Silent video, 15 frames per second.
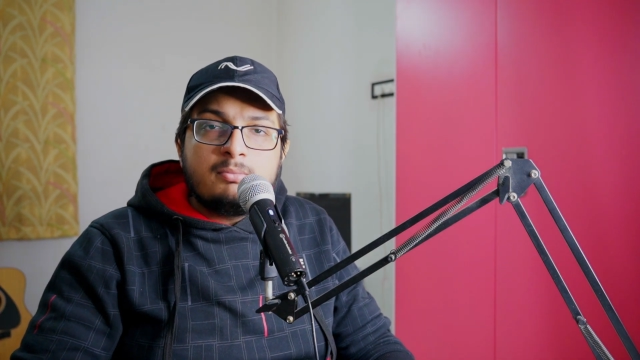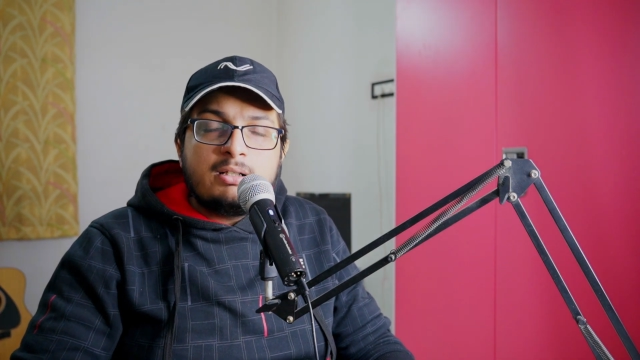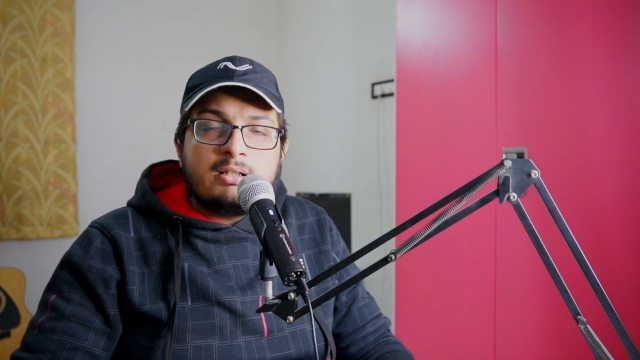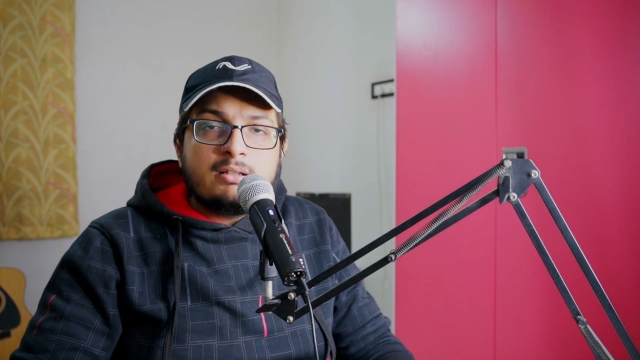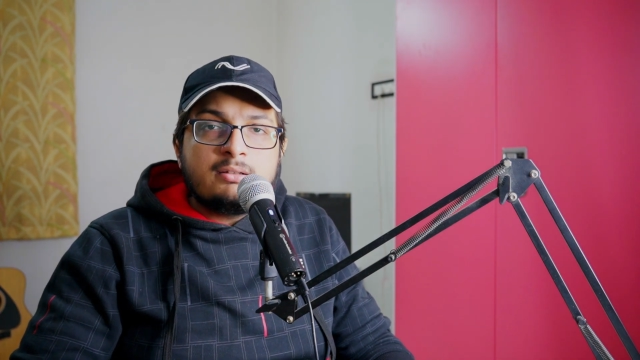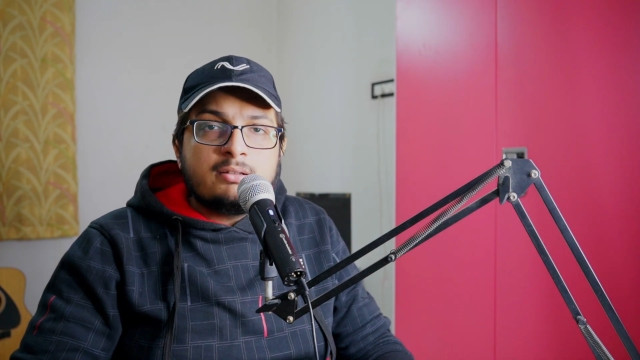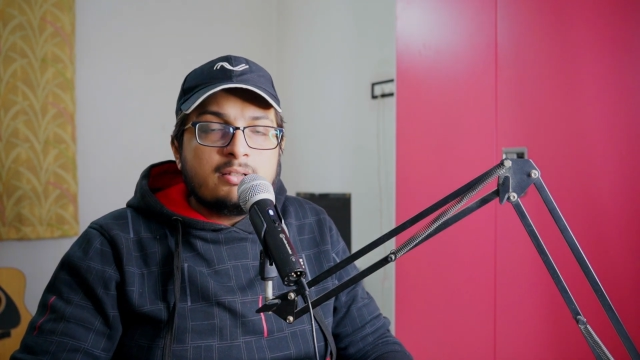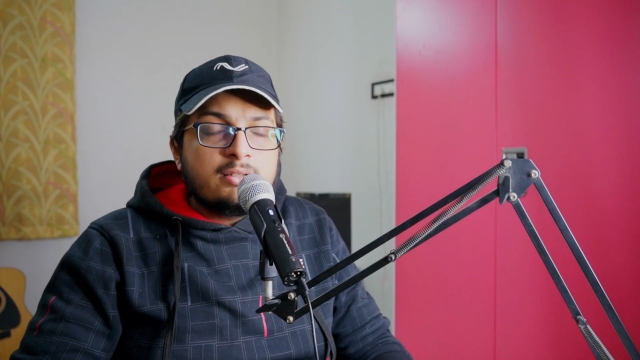
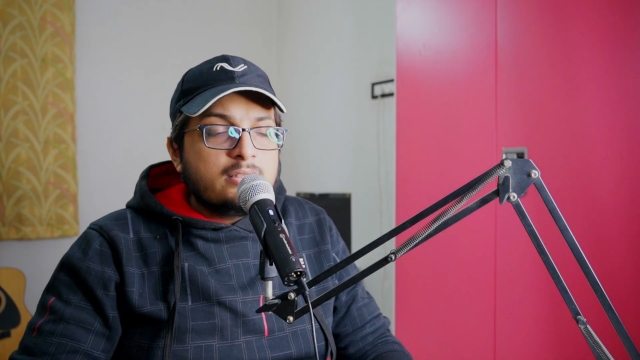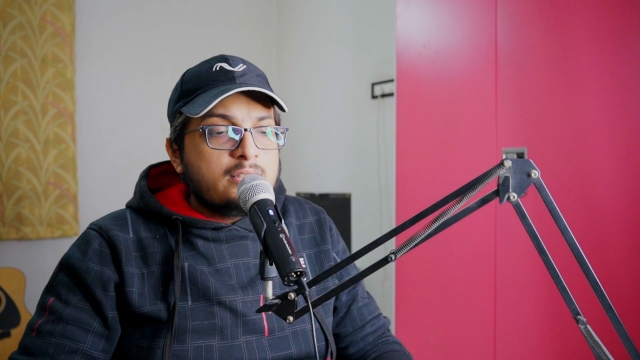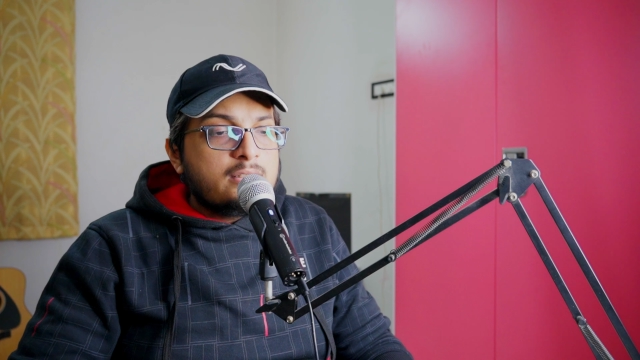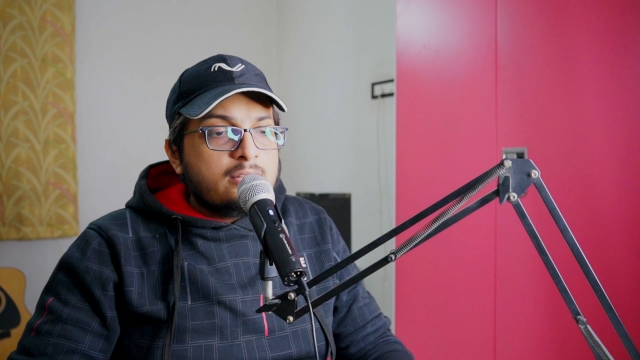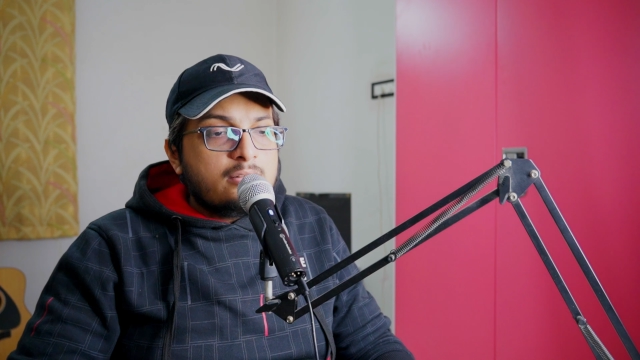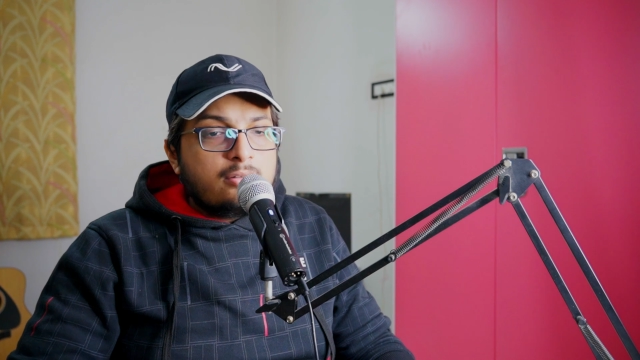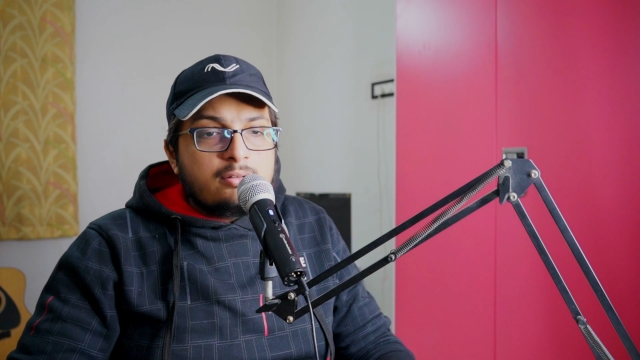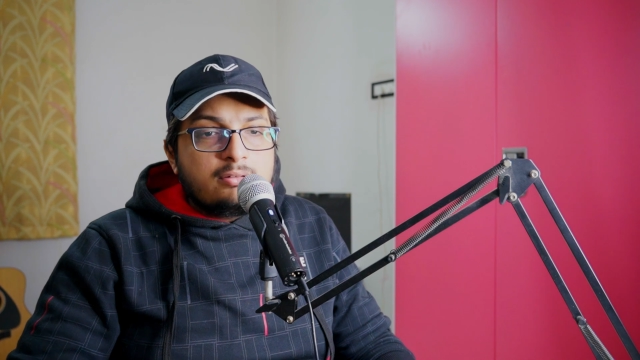button
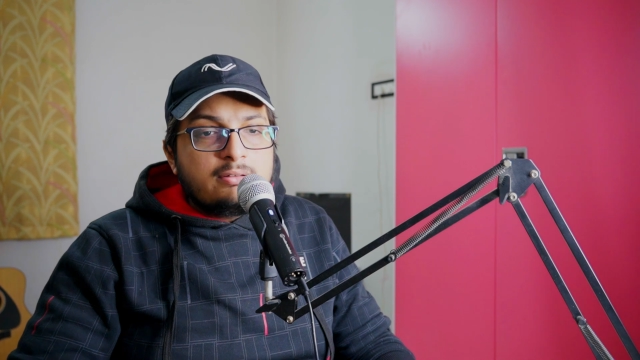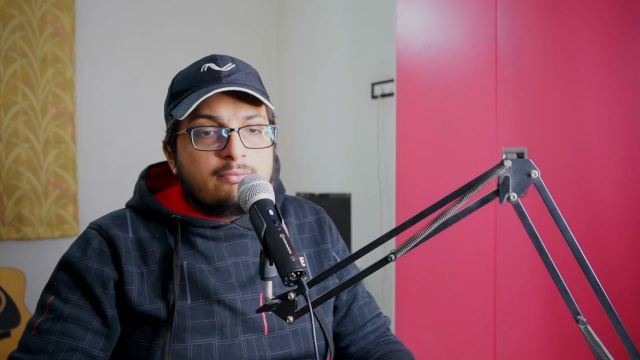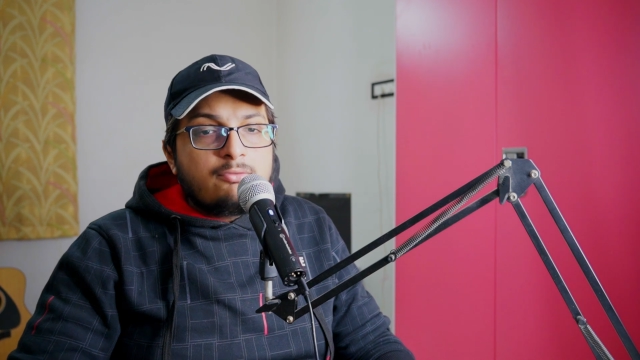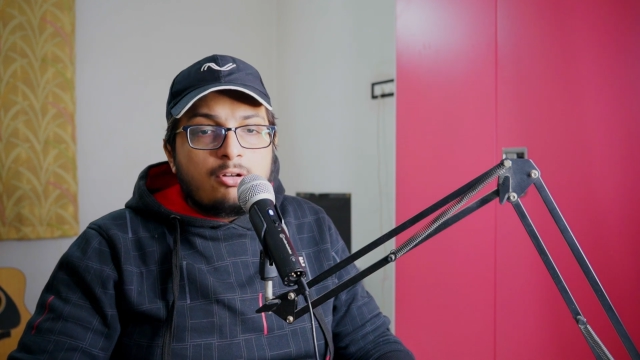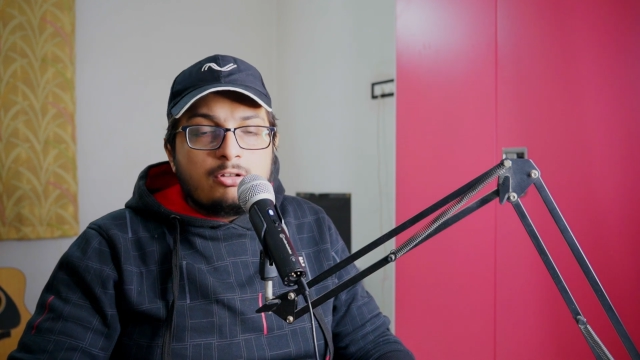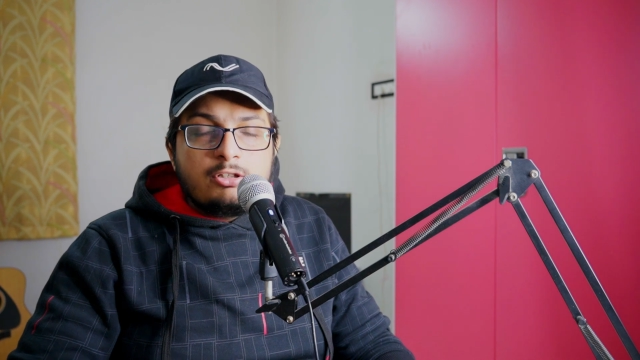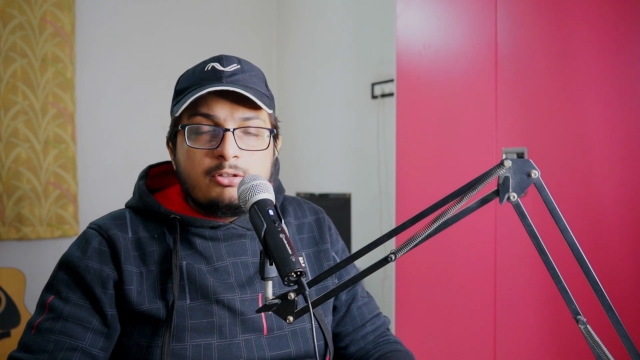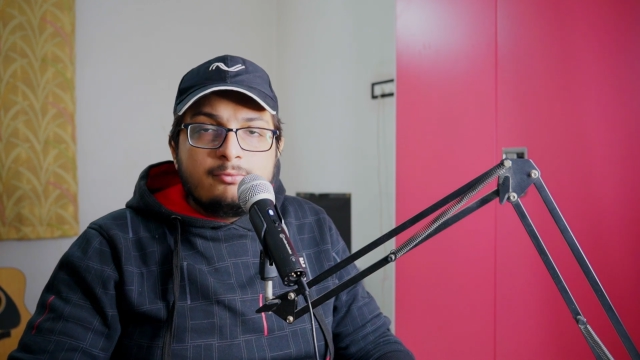or the
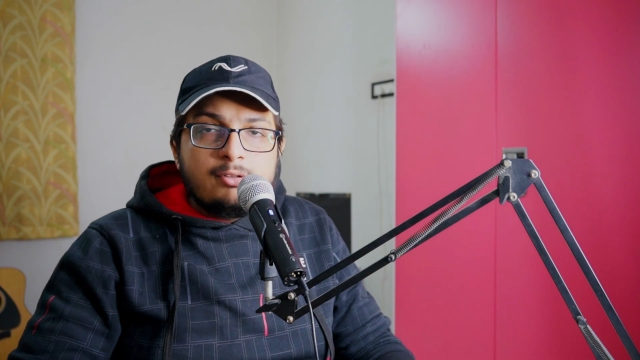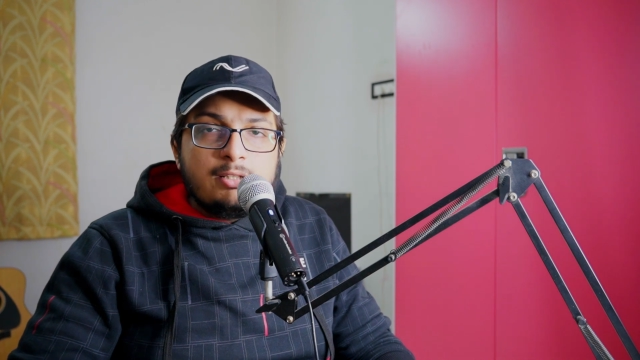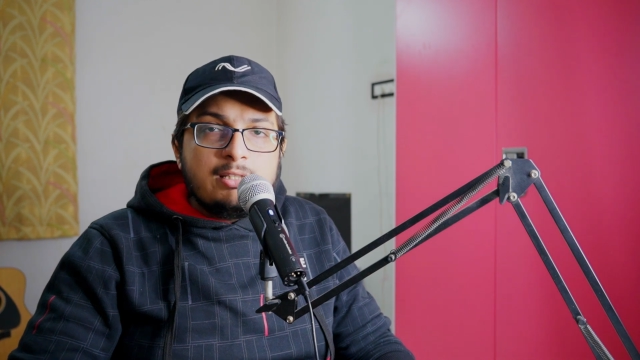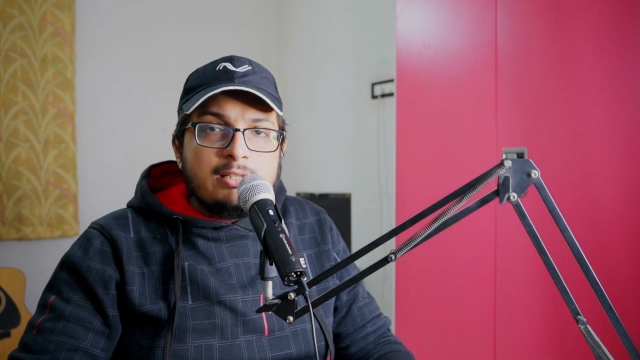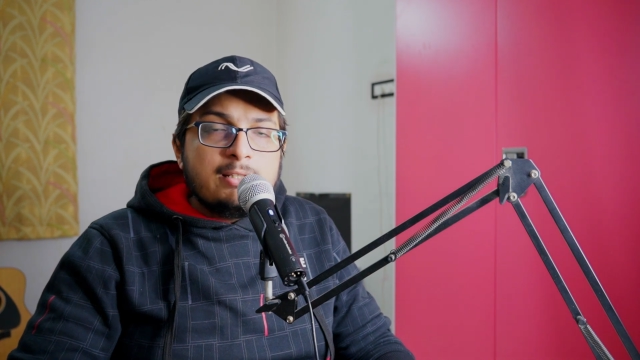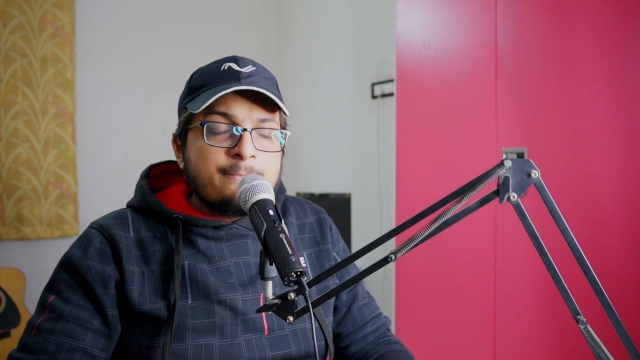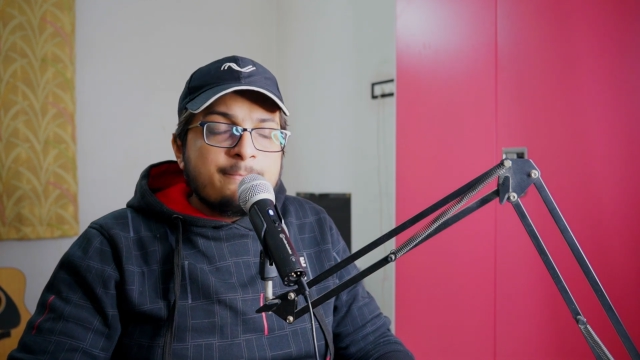volume wheel.